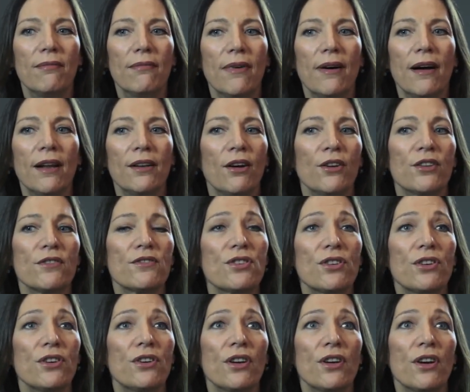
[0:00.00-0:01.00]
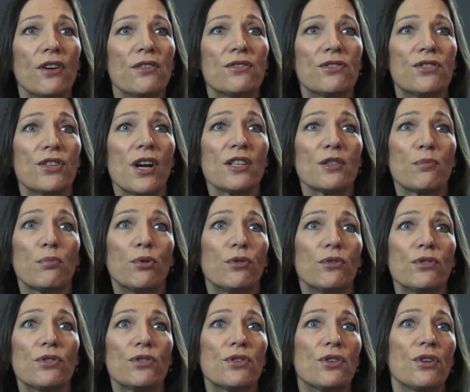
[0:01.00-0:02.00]
A lot of studios just put
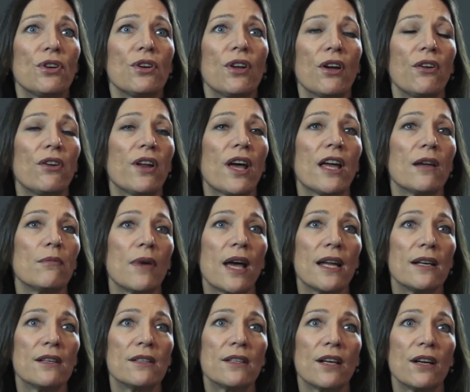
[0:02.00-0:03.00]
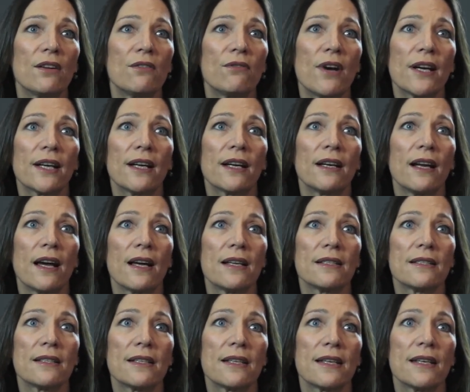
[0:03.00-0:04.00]
the studio name and don't
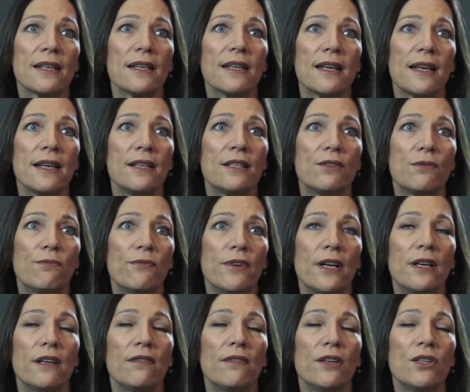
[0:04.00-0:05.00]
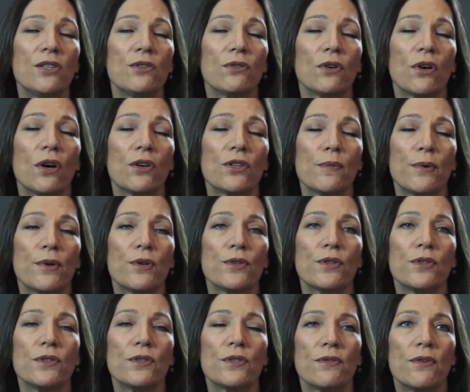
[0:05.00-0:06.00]
recognise the individual
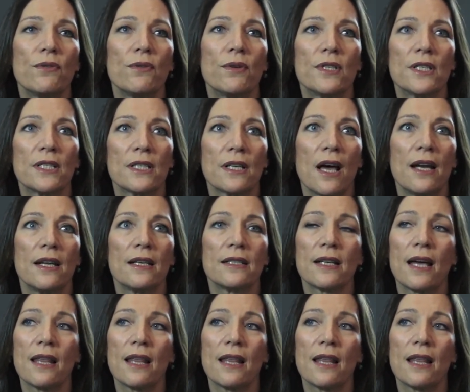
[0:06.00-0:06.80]
contributions from the designers.